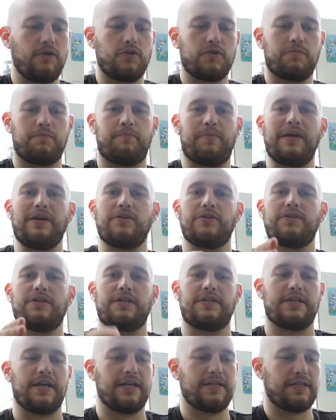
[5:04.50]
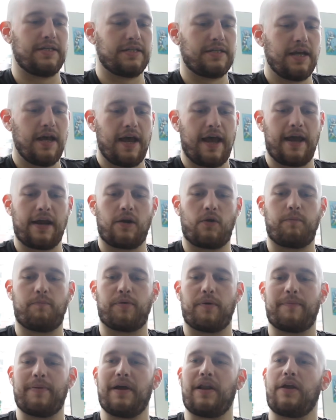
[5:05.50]
those bigger successes and
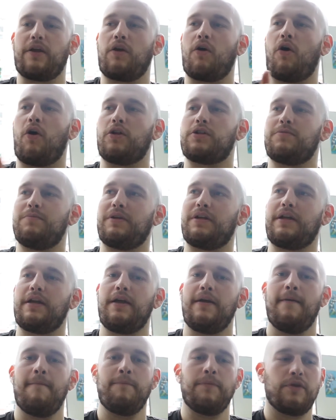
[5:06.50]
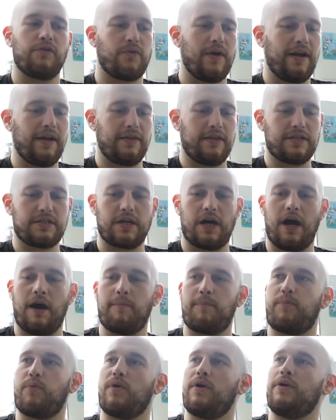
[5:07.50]
propelling, ultimately creating this
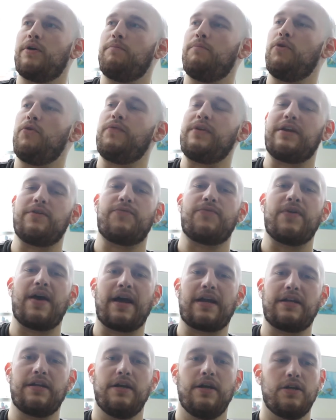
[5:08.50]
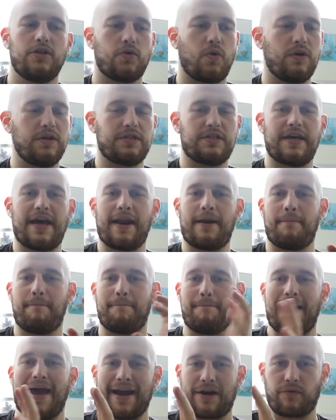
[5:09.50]
upward moving effect towards that
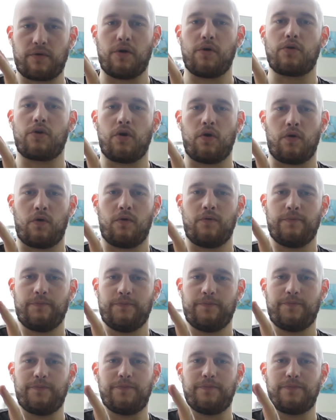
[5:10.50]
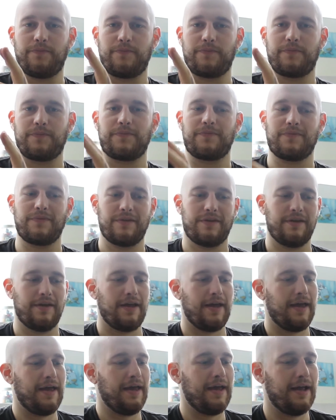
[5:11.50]
macro goal.
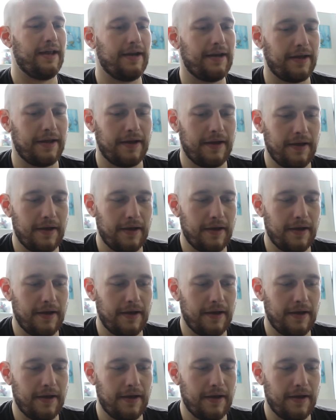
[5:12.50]
And